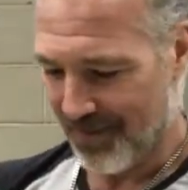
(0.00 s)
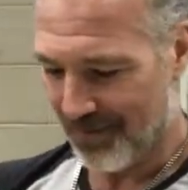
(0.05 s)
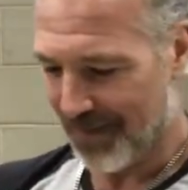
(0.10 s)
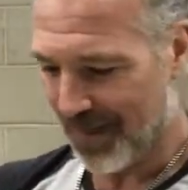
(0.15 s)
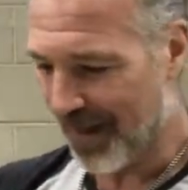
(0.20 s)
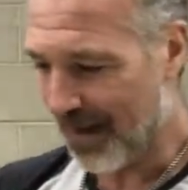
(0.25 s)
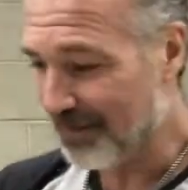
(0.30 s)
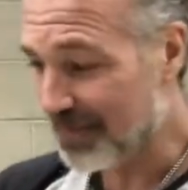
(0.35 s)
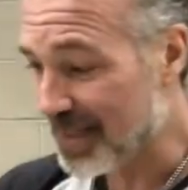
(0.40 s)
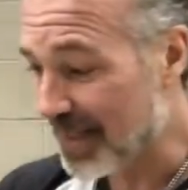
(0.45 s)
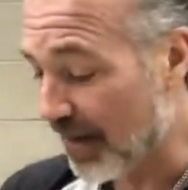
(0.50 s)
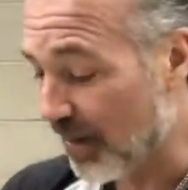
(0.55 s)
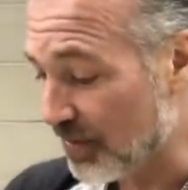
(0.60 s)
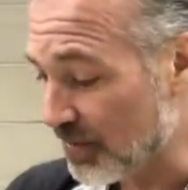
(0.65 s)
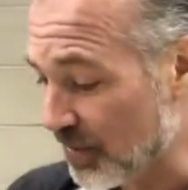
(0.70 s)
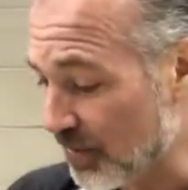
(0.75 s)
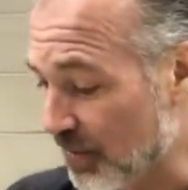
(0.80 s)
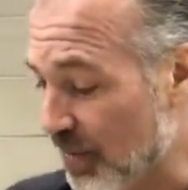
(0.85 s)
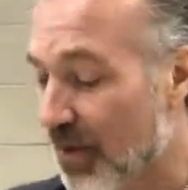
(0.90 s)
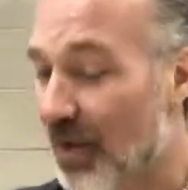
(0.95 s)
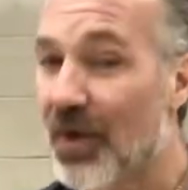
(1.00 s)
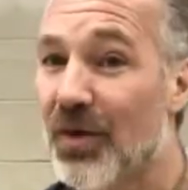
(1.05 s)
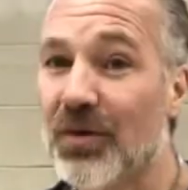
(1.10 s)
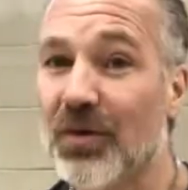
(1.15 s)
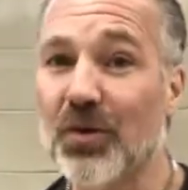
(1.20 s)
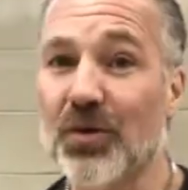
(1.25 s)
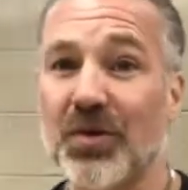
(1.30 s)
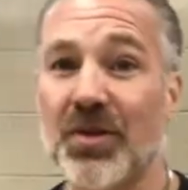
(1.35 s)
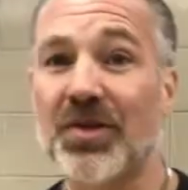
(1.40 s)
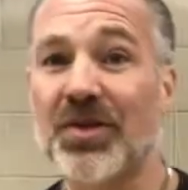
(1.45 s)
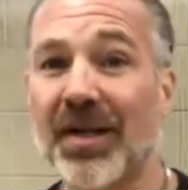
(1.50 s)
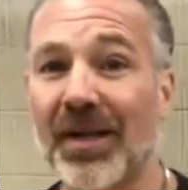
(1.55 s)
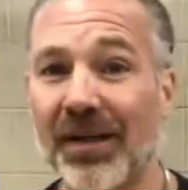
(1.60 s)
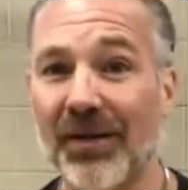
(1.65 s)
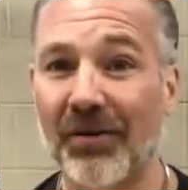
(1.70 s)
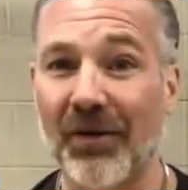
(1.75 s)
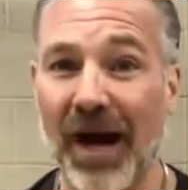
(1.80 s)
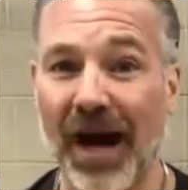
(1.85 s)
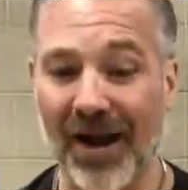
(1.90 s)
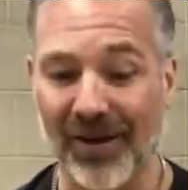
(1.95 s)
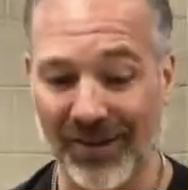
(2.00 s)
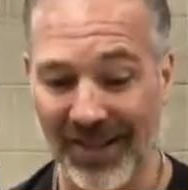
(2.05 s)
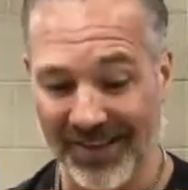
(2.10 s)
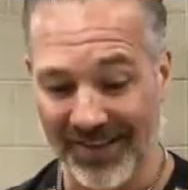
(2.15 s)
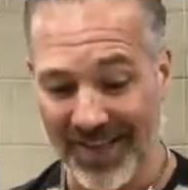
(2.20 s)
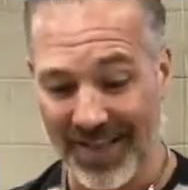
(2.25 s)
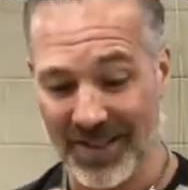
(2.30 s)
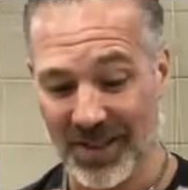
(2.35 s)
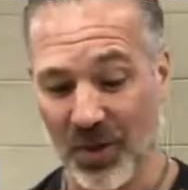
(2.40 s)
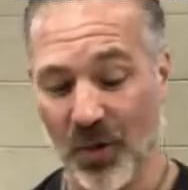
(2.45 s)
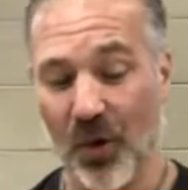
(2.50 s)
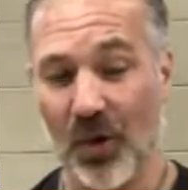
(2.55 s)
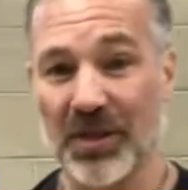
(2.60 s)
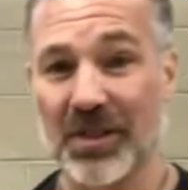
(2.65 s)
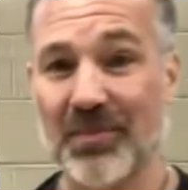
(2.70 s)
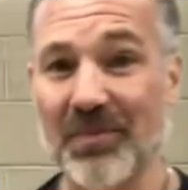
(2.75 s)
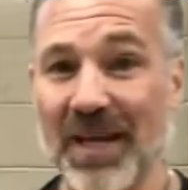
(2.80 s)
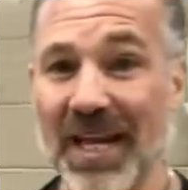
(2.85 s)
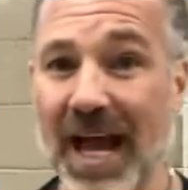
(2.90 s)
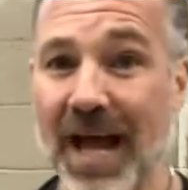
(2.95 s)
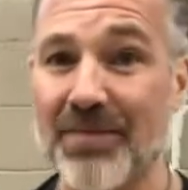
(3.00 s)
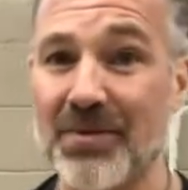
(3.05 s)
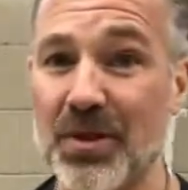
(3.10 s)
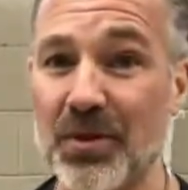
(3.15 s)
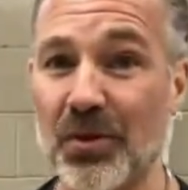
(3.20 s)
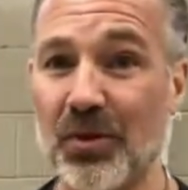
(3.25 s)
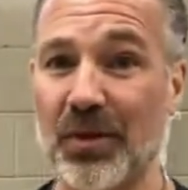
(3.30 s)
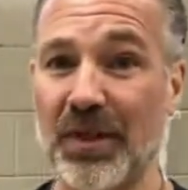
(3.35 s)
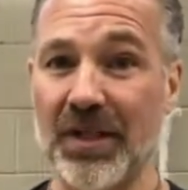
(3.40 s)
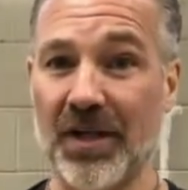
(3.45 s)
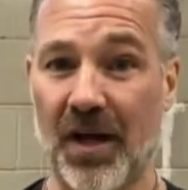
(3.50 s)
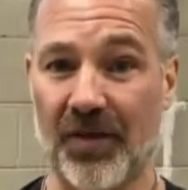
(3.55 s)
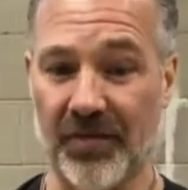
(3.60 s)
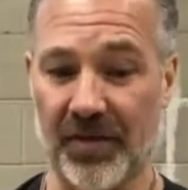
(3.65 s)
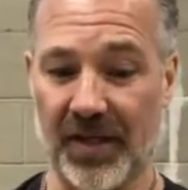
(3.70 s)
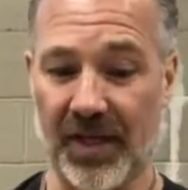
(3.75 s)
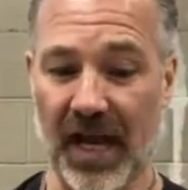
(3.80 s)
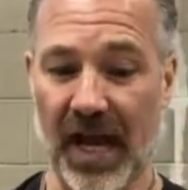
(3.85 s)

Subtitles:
But I'm telling you, you stick around. This cost me absolutely nothing.